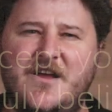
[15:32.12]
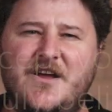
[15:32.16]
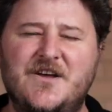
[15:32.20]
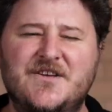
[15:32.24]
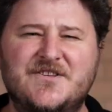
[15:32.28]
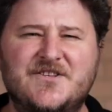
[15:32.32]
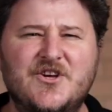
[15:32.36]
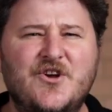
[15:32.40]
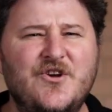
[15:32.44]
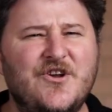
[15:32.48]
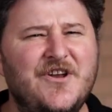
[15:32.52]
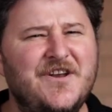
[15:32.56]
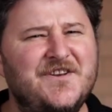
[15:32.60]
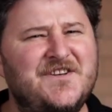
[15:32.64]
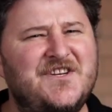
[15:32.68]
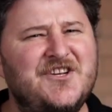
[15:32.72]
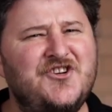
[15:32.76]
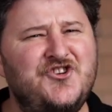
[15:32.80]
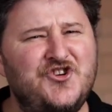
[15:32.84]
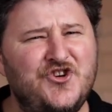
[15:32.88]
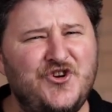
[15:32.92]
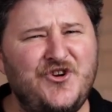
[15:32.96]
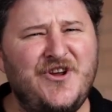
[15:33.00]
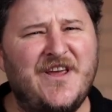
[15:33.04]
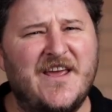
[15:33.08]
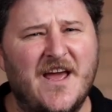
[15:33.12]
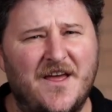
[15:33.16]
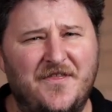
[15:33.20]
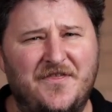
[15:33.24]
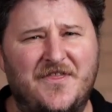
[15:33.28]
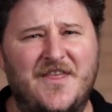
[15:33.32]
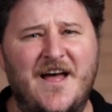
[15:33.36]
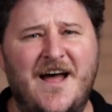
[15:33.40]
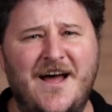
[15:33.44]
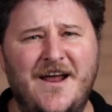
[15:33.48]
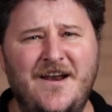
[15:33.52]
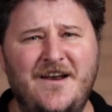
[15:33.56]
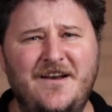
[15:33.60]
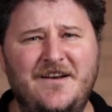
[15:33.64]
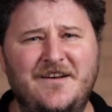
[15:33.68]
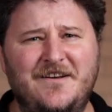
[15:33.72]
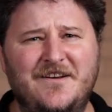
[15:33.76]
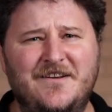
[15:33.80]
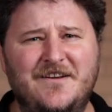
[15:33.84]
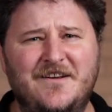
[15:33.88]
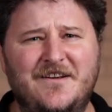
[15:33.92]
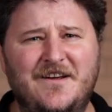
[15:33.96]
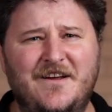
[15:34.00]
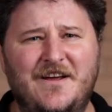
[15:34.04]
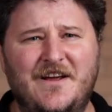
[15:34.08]
So did you get that?
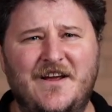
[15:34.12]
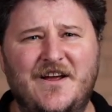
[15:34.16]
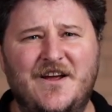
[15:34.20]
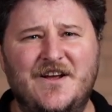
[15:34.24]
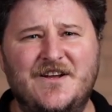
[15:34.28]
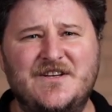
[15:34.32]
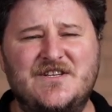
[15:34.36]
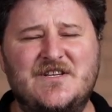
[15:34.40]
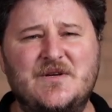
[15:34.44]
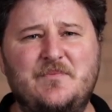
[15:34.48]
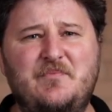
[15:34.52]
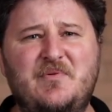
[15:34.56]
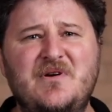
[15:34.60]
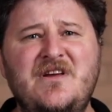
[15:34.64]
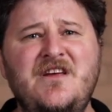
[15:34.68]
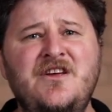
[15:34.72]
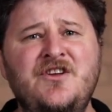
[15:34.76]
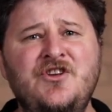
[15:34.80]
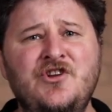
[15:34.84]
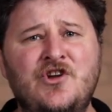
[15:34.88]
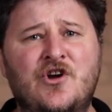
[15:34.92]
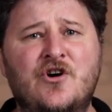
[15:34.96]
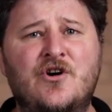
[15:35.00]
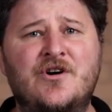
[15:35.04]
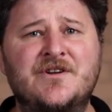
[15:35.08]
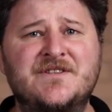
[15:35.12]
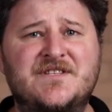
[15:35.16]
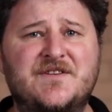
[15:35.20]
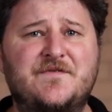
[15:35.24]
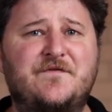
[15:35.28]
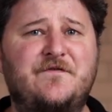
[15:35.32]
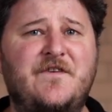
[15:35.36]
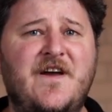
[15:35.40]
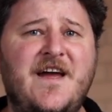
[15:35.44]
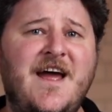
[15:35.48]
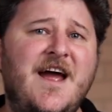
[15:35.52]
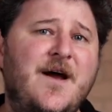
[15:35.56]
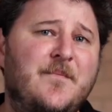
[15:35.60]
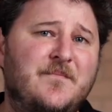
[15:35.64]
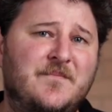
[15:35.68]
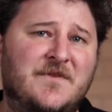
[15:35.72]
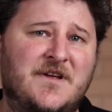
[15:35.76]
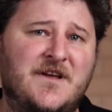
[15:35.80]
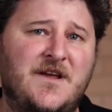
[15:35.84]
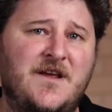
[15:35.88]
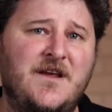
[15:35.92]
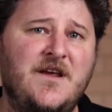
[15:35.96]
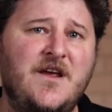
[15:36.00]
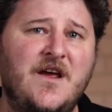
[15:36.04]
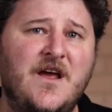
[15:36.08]
To be in God's
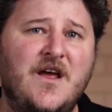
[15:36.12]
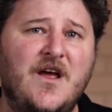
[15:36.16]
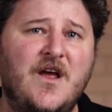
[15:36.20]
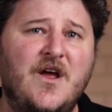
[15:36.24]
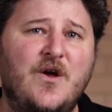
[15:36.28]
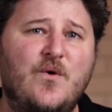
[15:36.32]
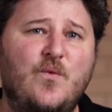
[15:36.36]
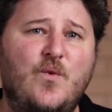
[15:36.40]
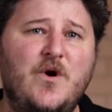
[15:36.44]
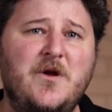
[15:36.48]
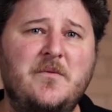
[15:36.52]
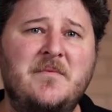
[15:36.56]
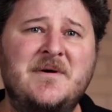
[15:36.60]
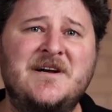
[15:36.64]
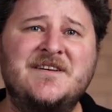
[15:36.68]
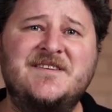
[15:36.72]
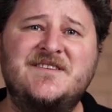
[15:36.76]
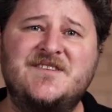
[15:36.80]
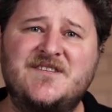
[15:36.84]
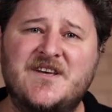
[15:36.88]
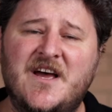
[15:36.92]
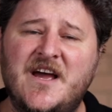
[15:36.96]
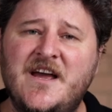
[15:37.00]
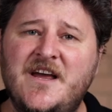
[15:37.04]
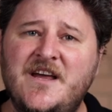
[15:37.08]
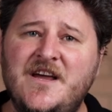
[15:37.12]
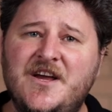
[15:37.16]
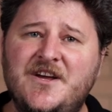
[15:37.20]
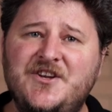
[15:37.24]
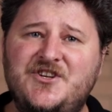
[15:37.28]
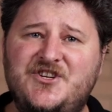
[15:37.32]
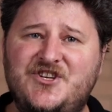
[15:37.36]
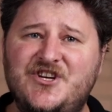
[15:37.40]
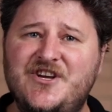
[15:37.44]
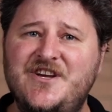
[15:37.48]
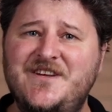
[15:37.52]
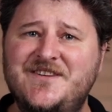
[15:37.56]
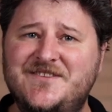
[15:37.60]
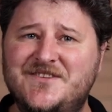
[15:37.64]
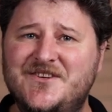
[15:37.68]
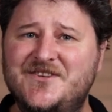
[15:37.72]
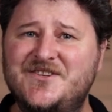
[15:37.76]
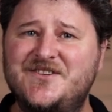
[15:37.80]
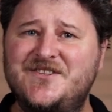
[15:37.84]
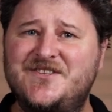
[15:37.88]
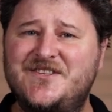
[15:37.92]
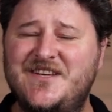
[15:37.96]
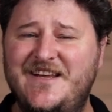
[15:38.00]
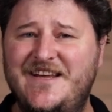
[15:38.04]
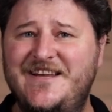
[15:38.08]
family, we must say,
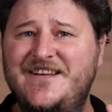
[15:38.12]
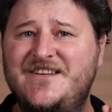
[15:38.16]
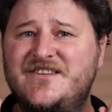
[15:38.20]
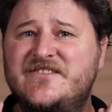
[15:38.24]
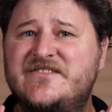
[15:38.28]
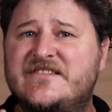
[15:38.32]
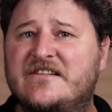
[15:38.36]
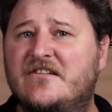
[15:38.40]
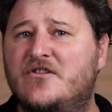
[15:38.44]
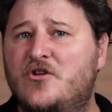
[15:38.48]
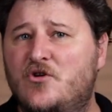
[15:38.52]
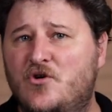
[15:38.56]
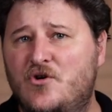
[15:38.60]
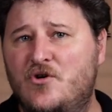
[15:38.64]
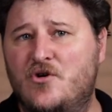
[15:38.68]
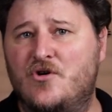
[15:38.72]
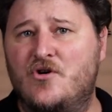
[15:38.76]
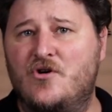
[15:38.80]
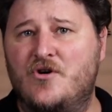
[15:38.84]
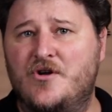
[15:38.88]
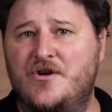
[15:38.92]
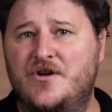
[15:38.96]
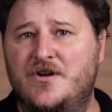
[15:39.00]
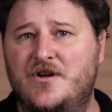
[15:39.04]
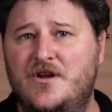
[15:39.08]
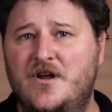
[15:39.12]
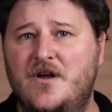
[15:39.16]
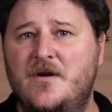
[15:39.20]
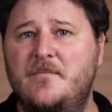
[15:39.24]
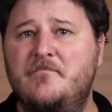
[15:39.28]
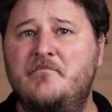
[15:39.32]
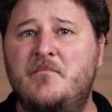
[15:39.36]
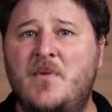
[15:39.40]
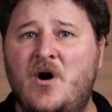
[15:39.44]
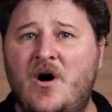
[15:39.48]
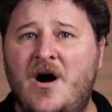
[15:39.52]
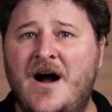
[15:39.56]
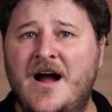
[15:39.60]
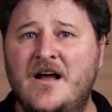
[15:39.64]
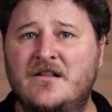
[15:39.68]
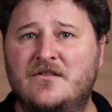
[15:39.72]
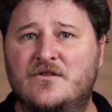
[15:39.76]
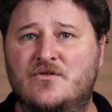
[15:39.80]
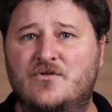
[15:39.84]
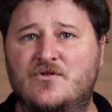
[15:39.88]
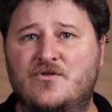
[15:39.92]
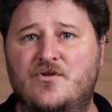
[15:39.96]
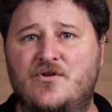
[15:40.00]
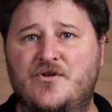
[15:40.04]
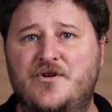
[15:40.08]
Jesus is Lord, my
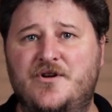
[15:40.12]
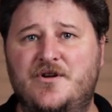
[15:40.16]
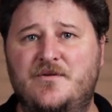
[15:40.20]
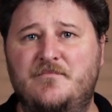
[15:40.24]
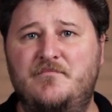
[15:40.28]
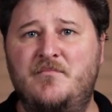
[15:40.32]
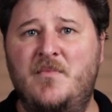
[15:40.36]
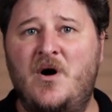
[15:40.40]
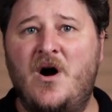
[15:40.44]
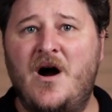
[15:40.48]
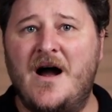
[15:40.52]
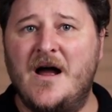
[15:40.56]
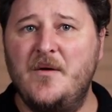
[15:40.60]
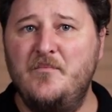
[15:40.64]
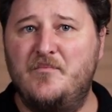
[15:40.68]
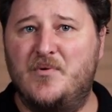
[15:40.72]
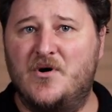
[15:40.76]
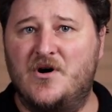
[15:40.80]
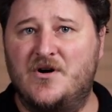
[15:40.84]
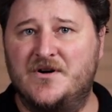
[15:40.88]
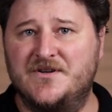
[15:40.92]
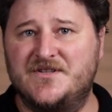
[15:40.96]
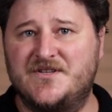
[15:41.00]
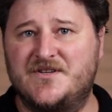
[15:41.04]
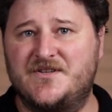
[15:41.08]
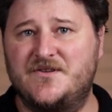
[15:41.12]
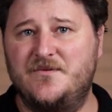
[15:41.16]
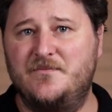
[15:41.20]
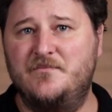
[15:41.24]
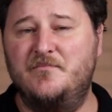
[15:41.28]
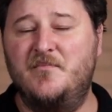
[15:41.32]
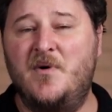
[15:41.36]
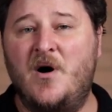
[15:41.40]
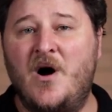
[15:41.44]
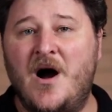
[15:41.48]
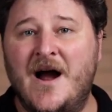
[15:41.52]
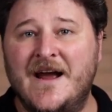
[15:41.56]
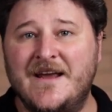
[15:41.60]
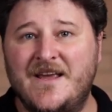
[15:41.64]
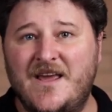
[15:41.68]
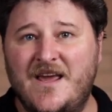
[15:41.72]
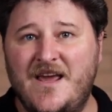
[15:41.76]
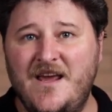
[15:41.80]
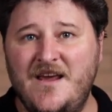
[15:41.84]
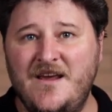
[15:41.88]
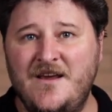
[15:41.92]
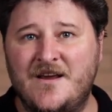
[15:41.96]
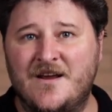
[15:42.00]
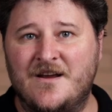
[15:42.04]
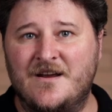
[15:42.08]
boss, my
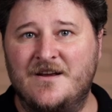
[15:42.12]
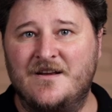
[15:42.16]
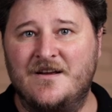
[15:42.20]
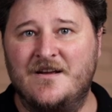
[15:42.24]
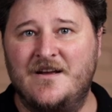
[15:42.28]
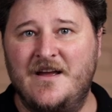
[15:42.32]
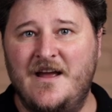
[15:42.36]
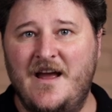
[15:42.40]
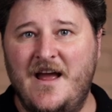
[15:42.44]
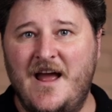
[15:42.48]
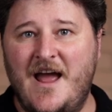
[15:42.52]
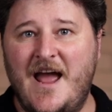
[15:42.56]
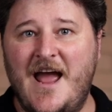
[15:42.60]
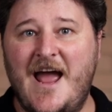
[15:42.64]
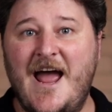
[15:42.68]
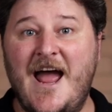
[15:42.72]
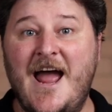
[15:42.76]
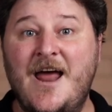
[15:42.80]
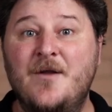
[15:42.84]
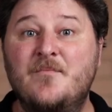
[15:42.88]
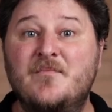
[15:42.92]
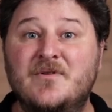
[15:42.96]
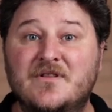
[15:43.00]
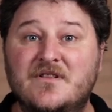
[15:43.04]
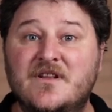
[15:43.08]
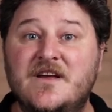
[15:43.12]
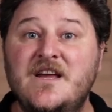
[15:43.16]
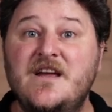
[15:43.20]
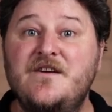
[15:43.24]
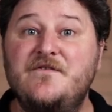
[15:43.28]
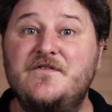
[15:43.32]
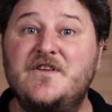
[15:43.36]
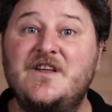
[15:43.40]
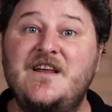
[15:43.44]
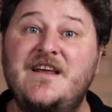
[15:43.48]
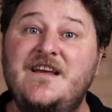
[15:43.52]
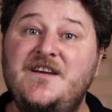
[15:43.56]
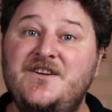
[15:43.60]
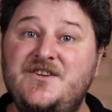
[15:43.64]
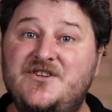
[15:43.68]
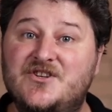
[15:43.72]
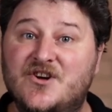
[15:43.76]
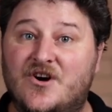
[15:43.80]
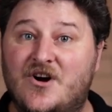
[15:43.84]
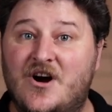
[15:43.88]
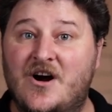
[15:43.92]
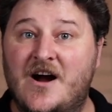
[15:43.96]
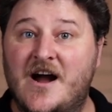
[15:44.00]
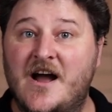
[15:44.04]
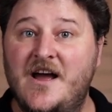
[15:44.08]
king, and believe that he
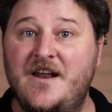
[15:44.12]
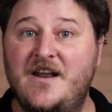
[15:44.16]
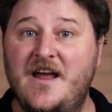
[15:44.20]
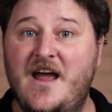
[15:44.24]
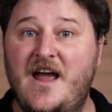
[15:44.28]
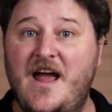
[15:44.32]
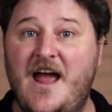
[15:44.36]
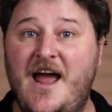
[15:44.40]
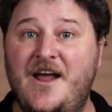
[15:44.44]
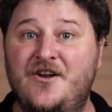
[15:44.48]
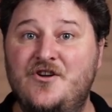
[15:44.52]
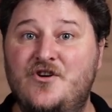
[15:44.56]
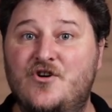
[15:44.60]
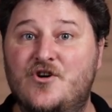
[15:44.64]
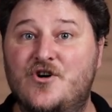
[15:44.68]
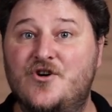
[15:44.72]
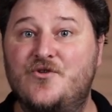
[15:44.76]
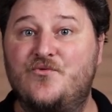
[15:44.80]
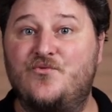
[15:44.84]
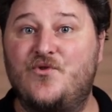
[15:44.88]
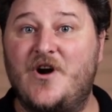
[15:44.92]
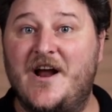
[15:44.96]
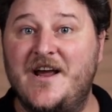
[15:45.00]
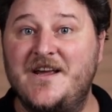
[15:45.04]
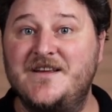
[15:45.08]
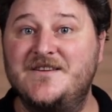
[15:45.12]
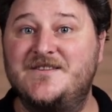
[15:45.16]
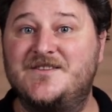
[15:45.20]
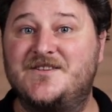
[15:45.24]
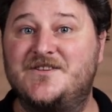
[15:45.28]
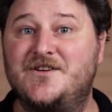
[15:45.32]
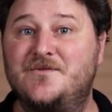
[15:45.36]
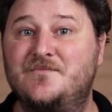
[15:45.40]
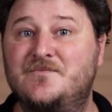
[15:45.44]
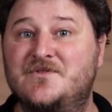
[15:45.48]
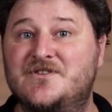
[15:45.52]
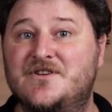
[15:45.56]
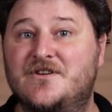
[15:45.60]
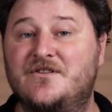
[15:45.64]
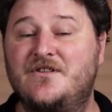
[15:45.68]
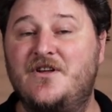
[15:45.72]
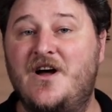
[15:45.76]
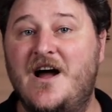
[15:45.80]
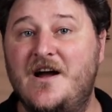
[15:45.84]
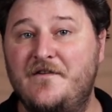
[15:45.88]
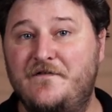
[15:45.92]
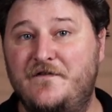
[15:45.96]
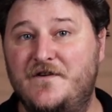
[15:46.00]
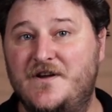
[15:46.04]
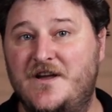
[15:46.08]
died and God raised him to
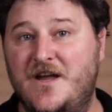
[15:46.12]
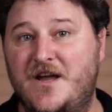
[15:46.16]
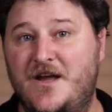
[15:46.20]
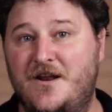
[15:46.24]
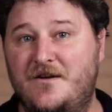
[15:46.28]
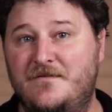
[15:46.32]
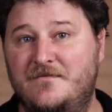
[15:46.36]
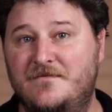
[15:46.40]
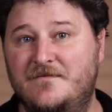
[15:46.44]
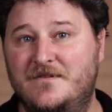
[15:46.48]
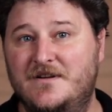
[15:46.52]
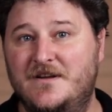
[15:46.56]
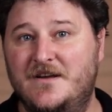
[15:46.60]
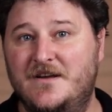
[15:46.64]
life again.